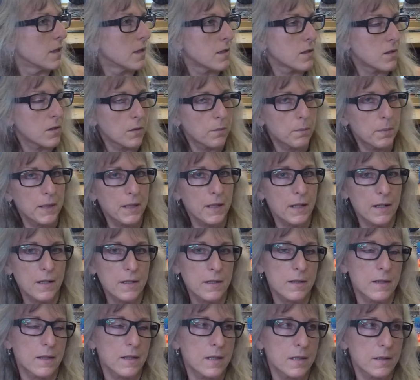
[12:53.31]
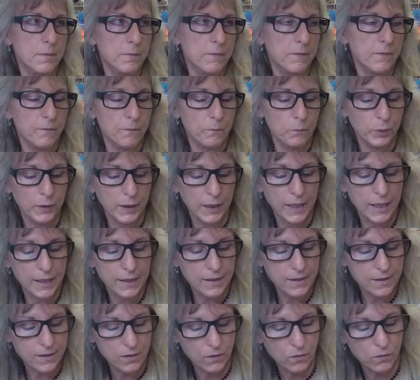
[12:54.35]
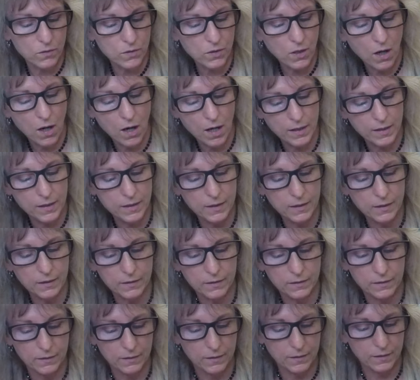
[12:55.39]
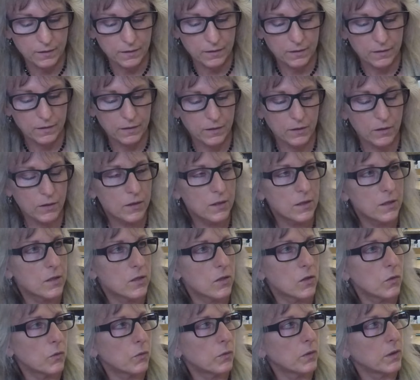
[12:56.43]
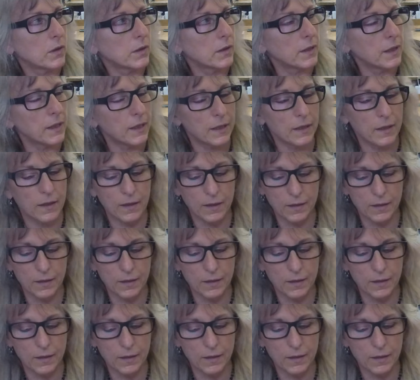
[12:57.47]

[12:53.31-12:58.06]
So because this blade is so tiny, you can do really